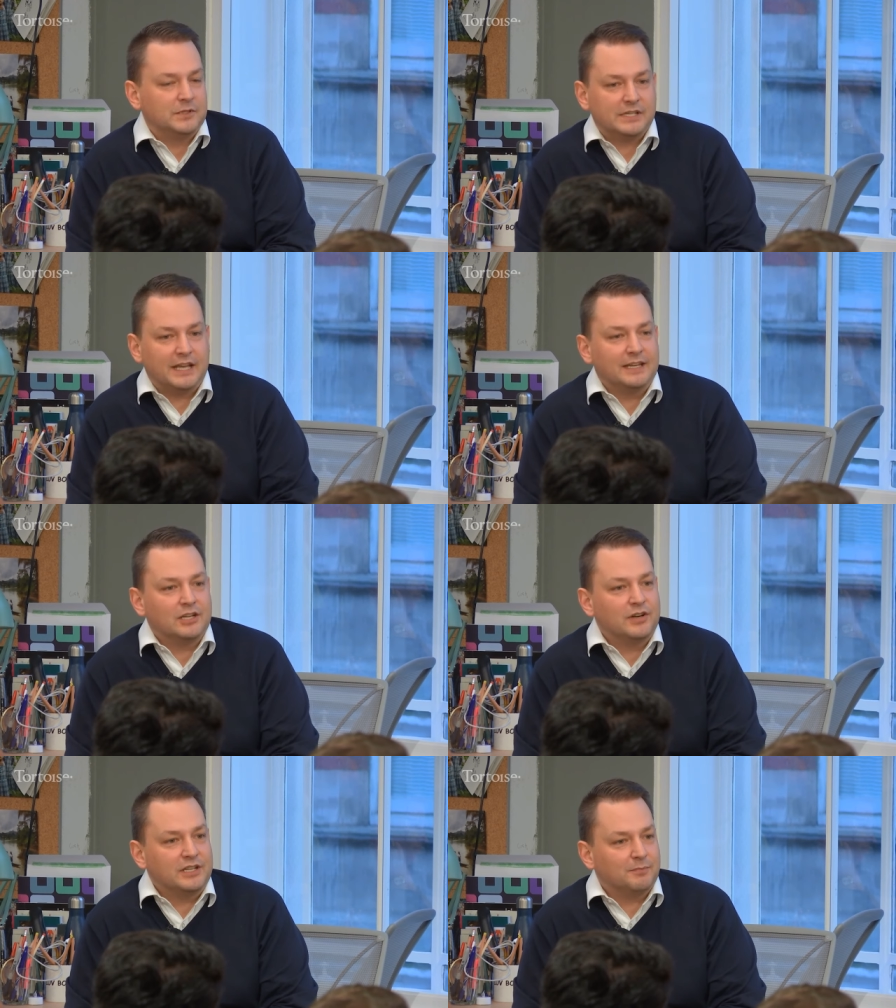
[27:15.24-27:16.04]
say,
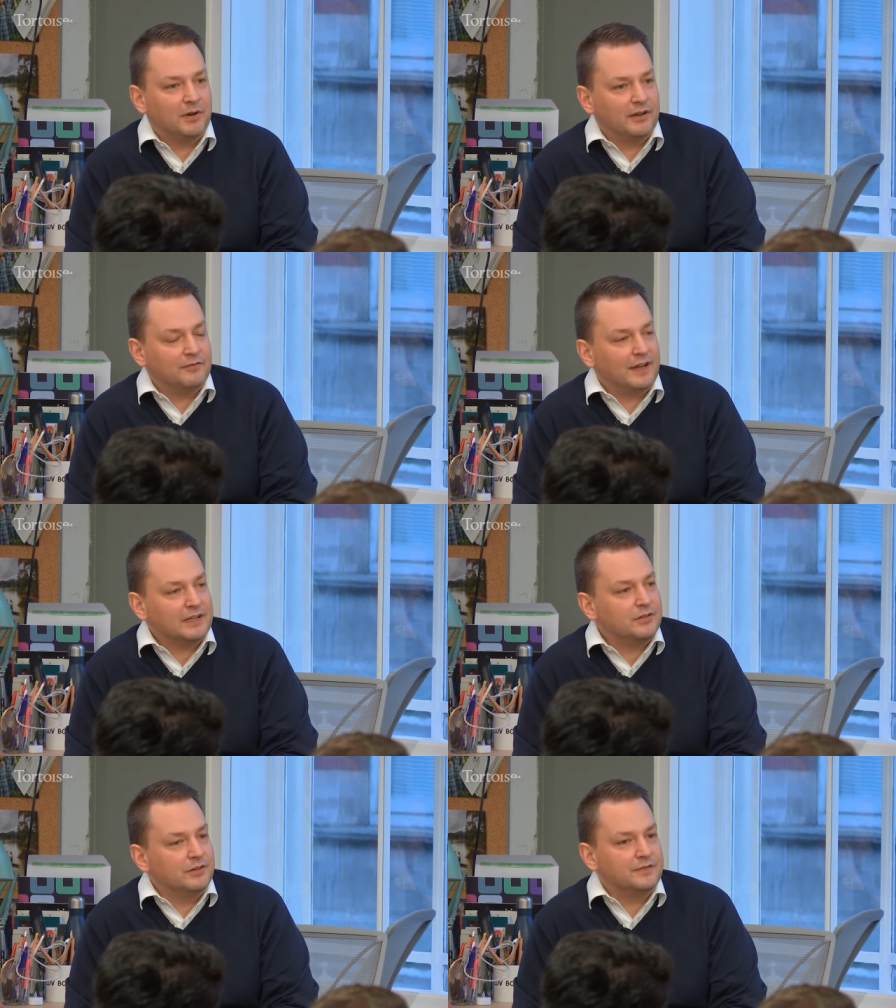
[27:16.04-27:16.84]
increase by a
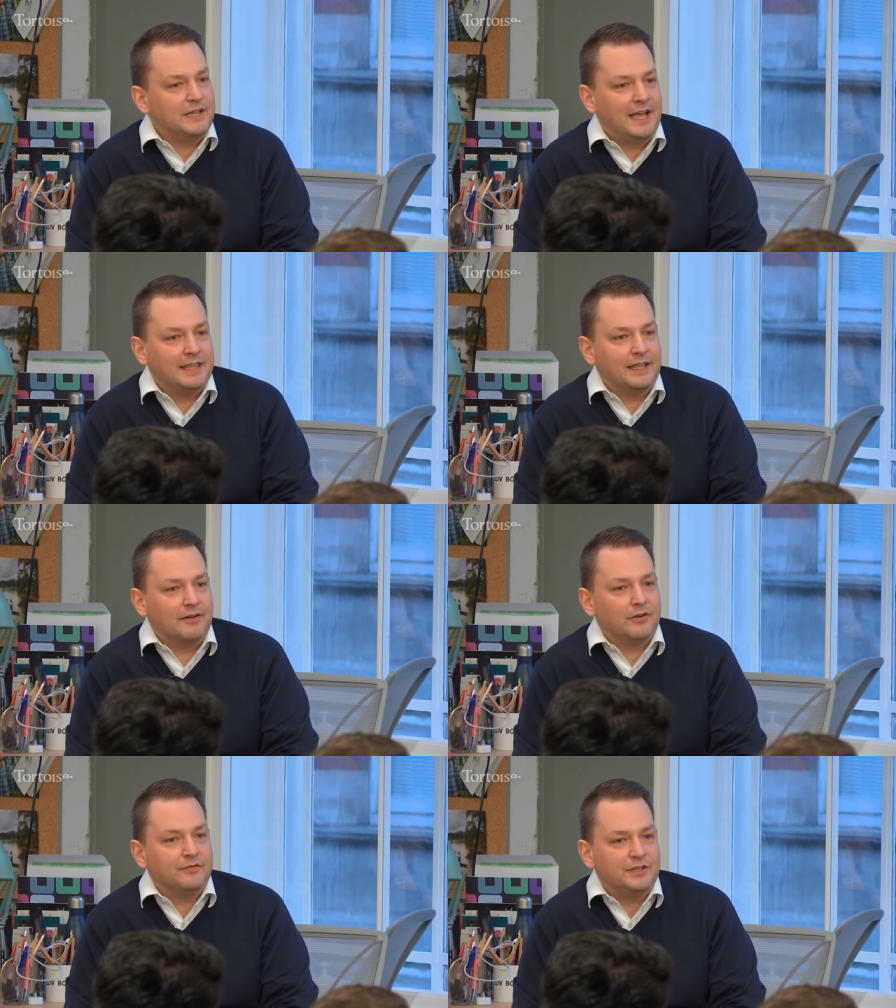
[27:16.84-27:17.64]
factor of 10
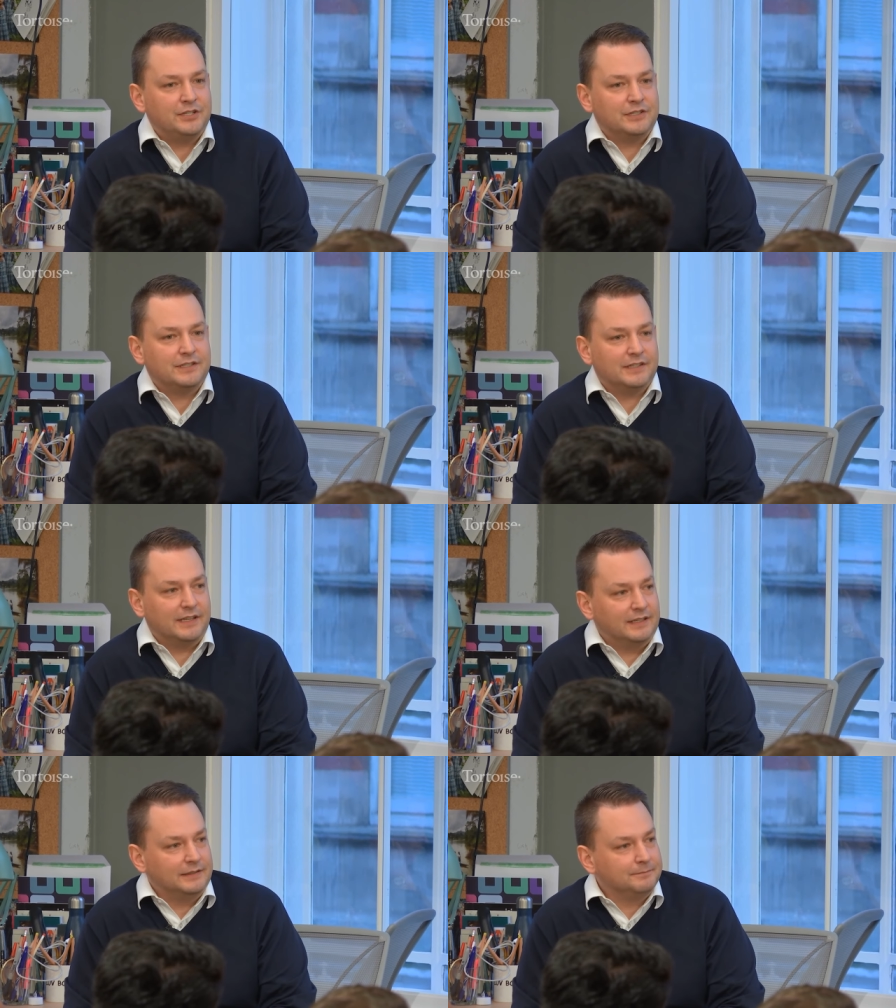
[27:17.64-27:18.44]
their
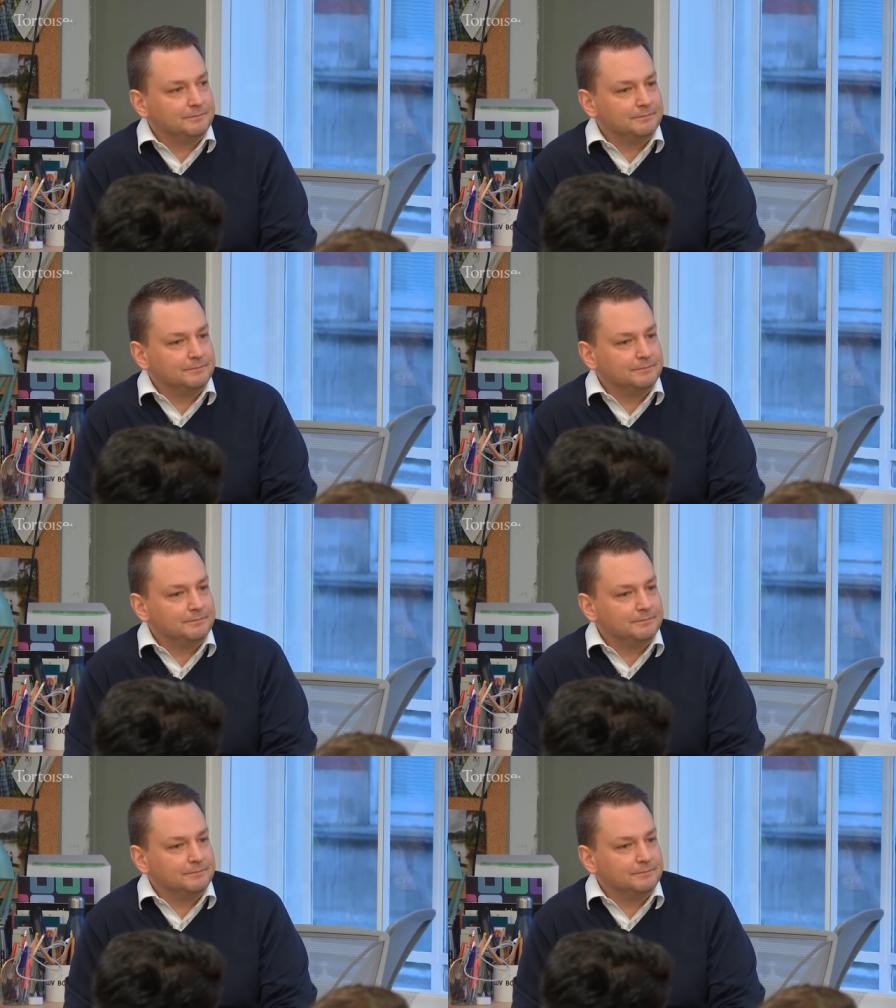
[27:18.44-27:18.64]
efficiency,